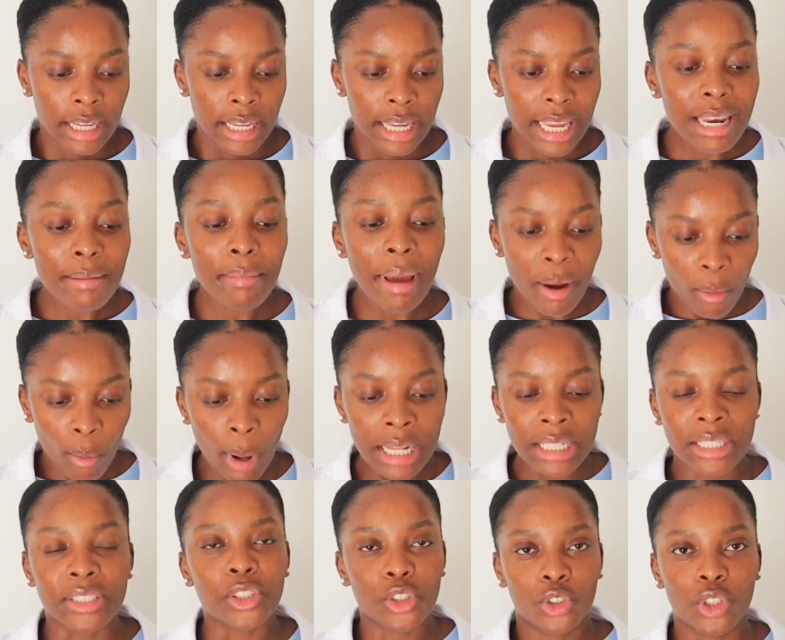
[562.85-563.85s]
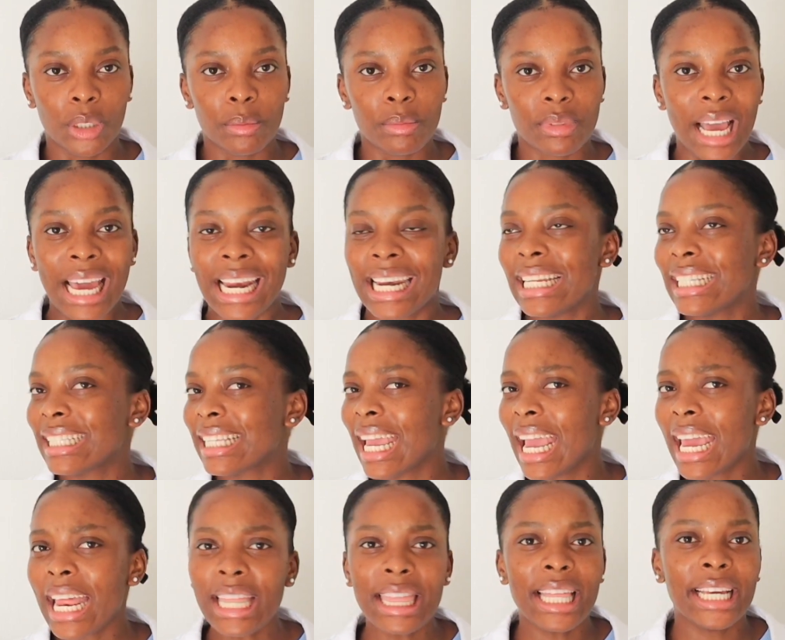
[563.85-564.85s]
In my wildest dreams. I didn't say
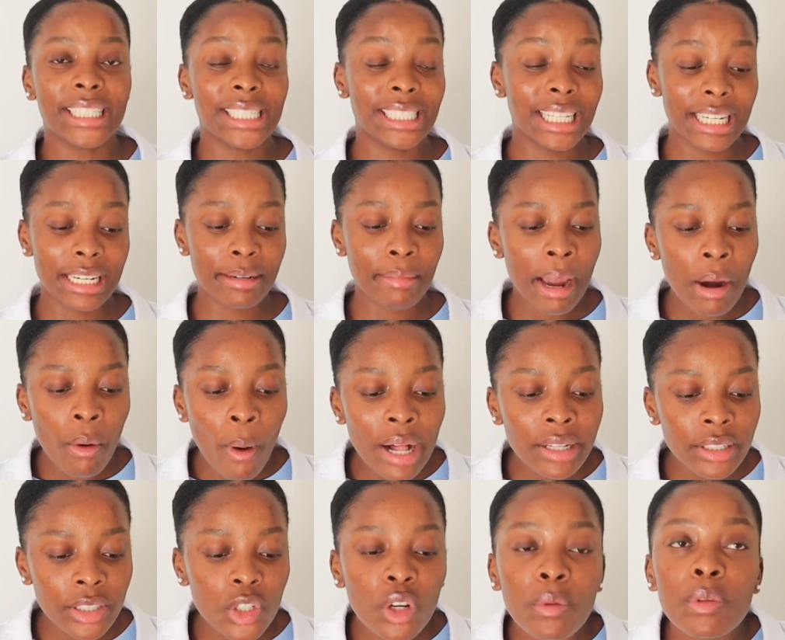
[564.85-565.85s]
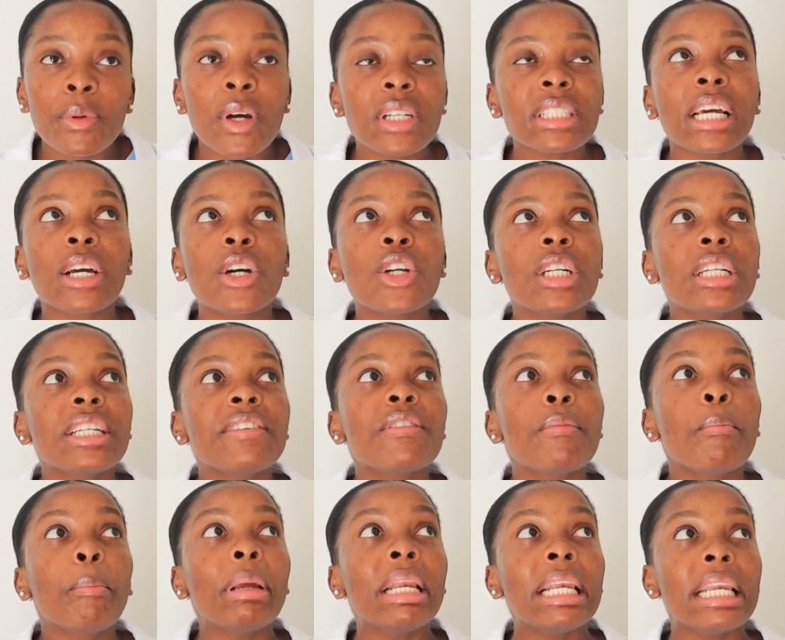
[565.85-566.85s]
anything, I just said in my wildest dreams, because I couldn't
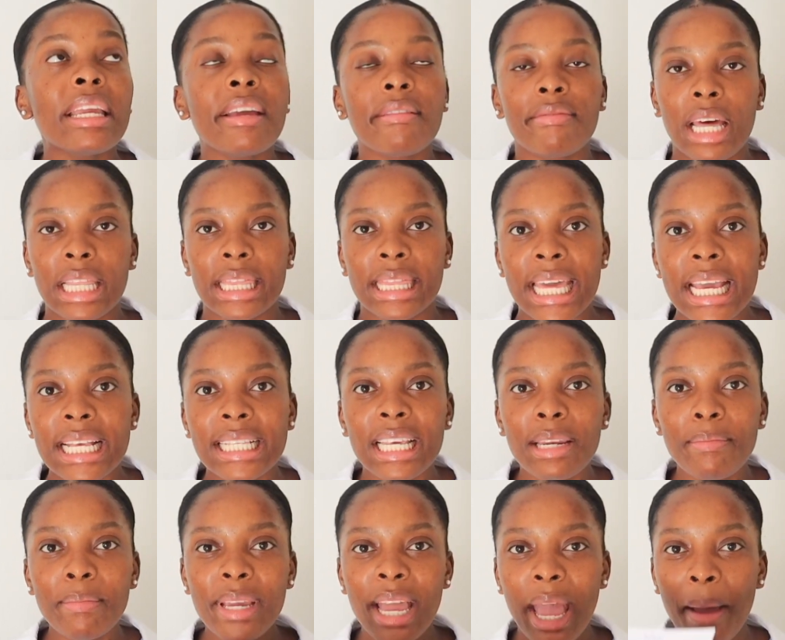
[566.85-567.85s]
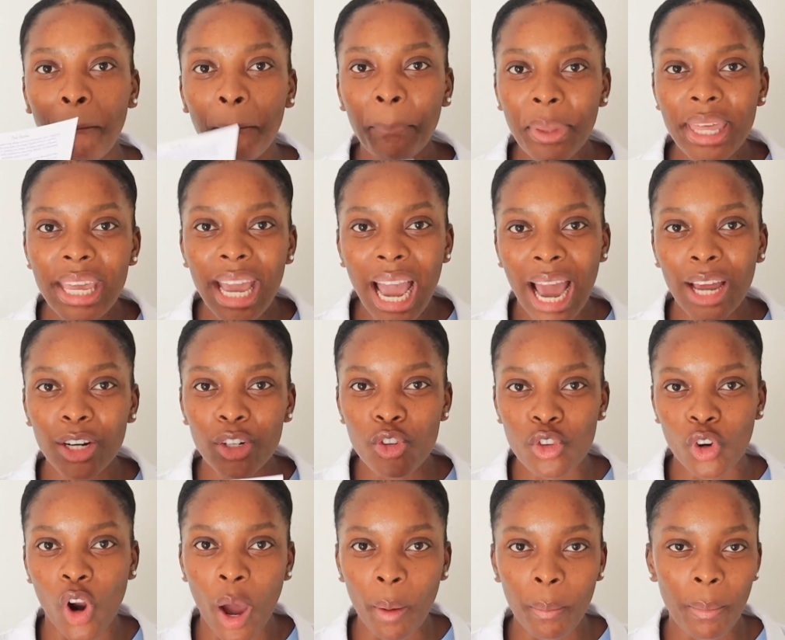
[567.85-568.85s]
even believe that they sent me a PR
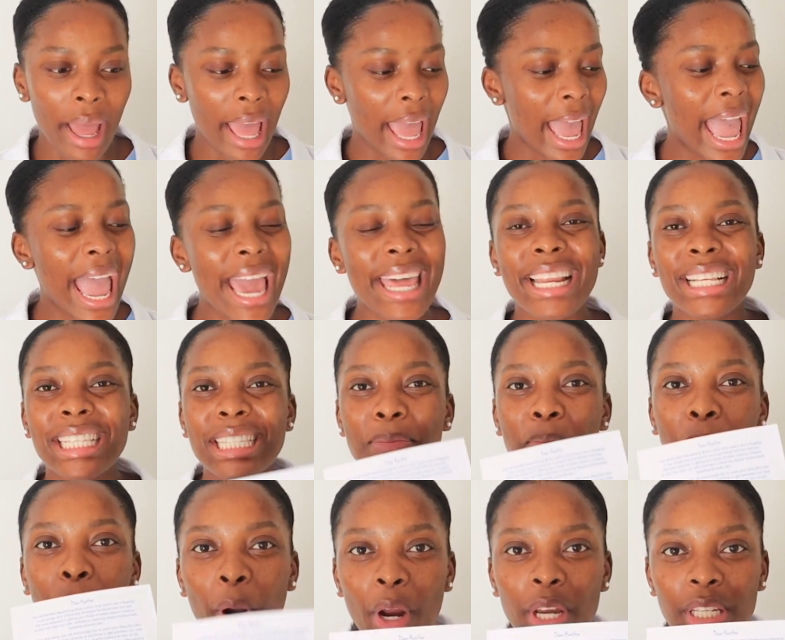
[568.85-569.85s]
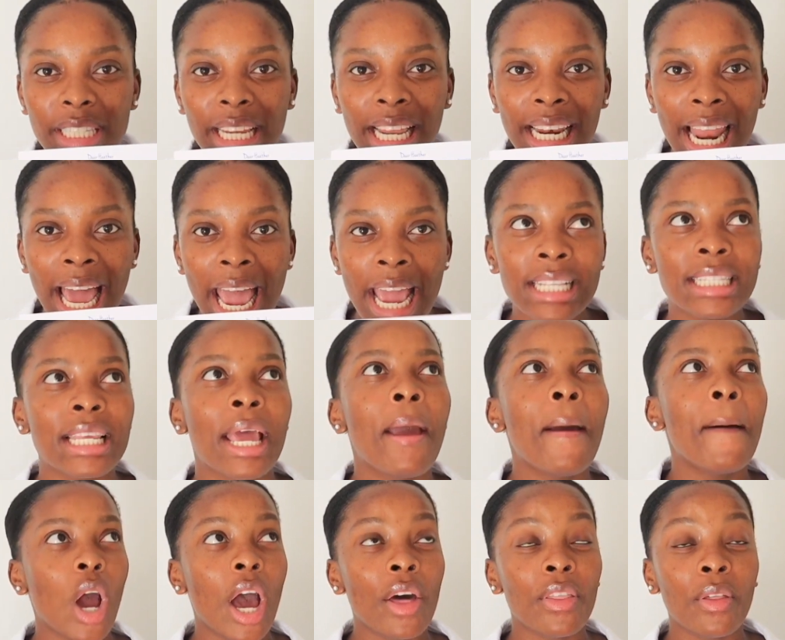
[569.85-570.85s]
drop and it's personalized.
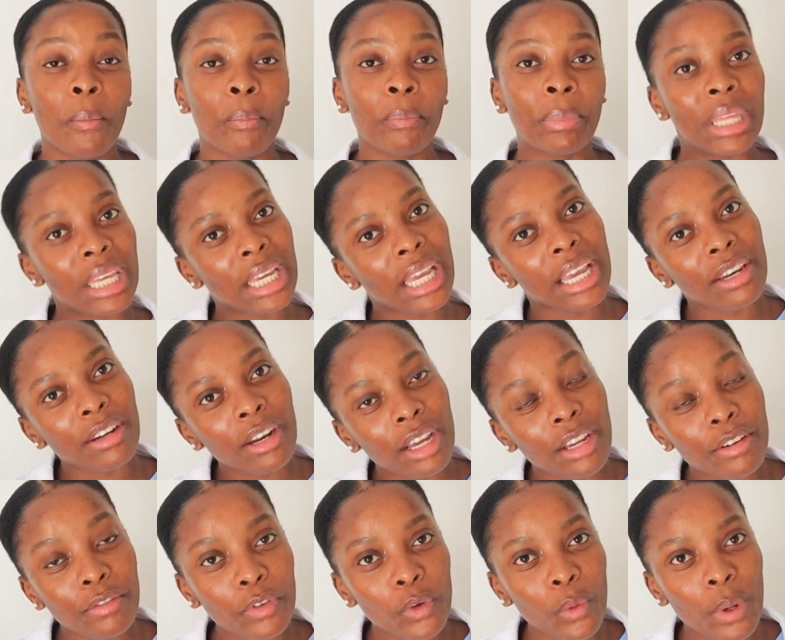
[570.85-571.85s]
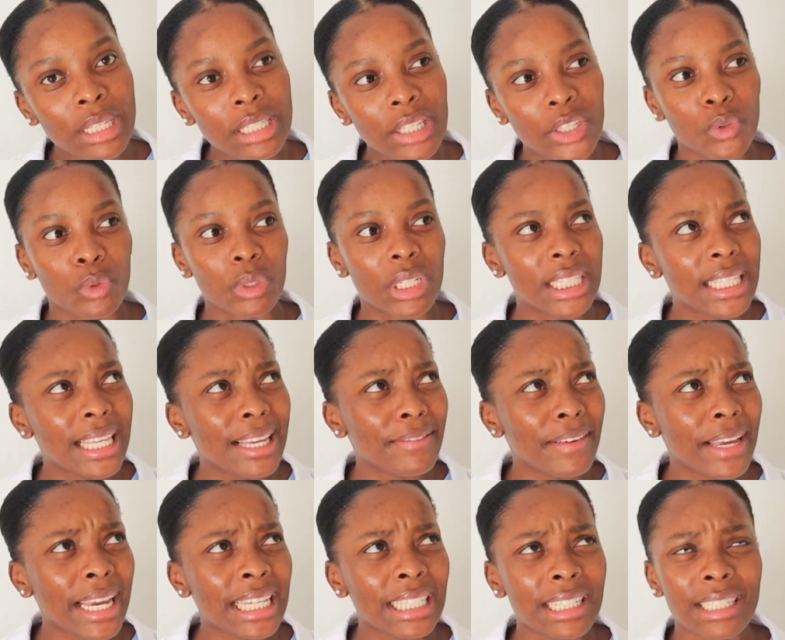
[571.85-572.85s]
So other big influencers
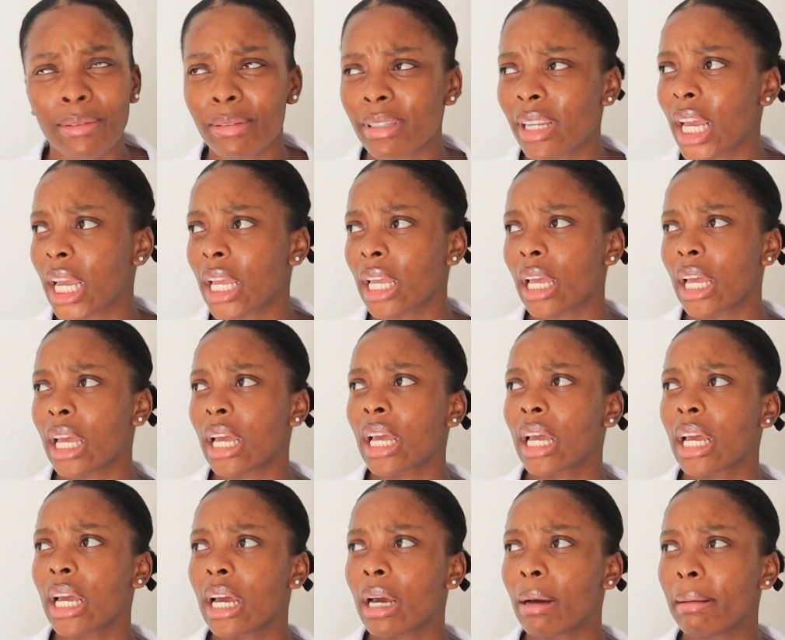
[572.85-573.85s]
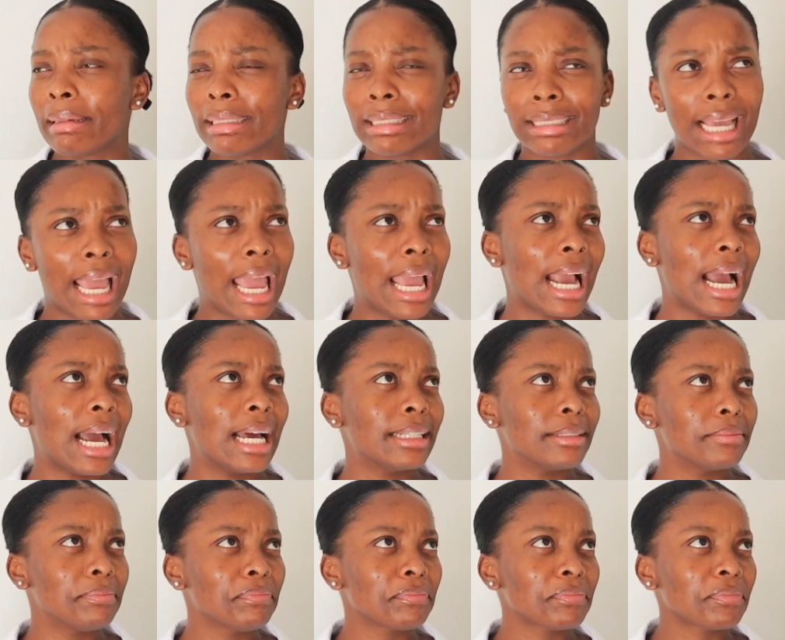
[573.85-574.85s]
receiving it, and I was like, what's going on?
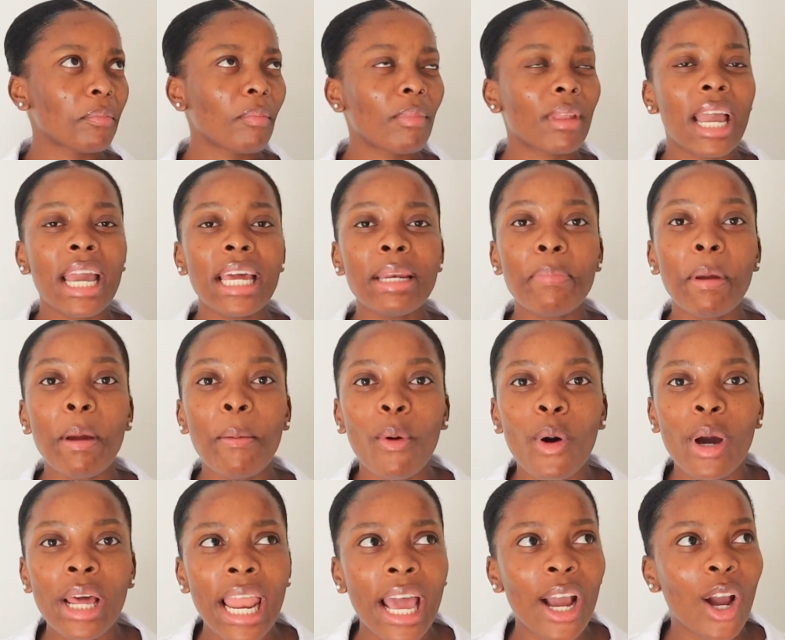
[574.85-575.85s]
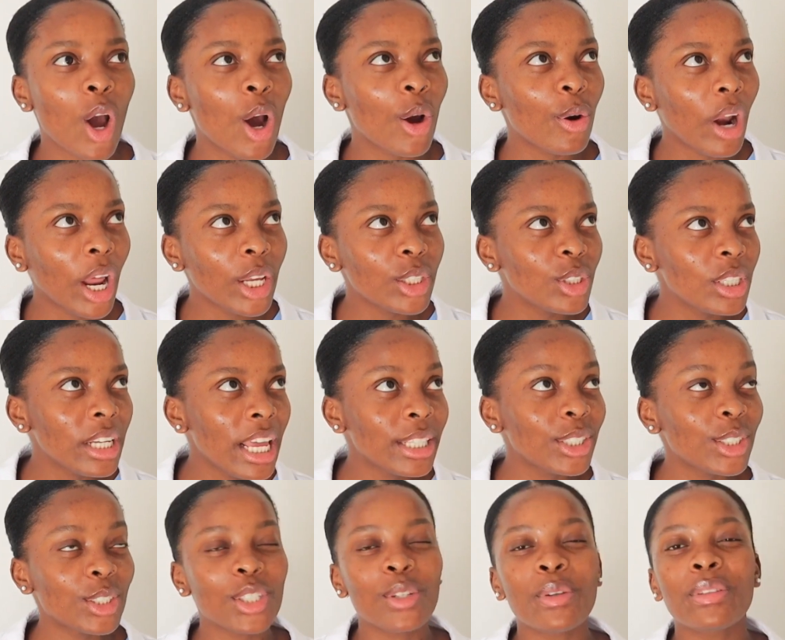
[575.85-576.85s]
And people were like,
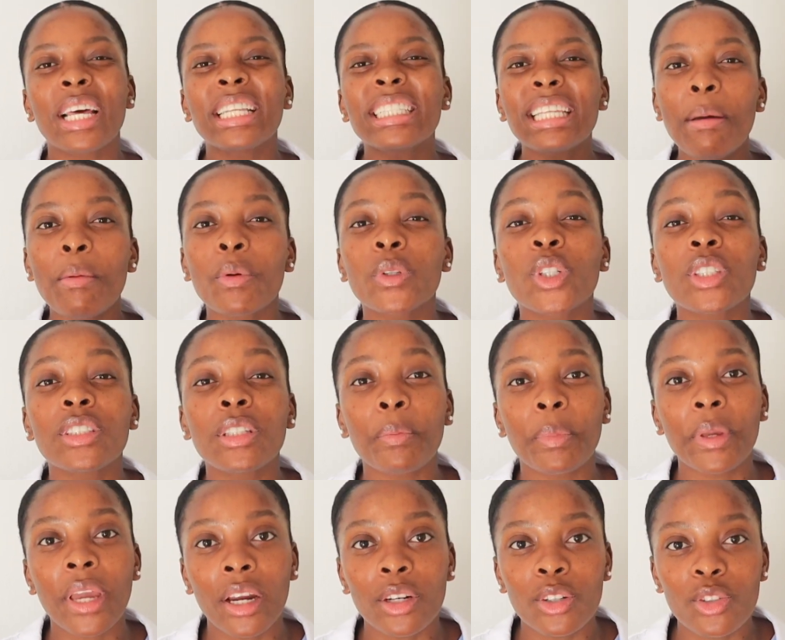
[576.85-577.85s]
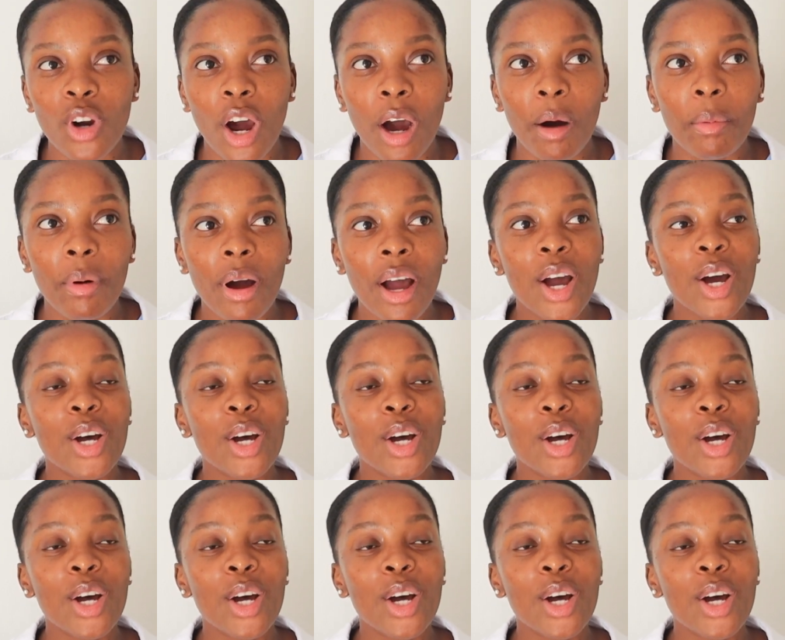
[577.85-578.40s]
congratulations. And that time it was just a PR drop.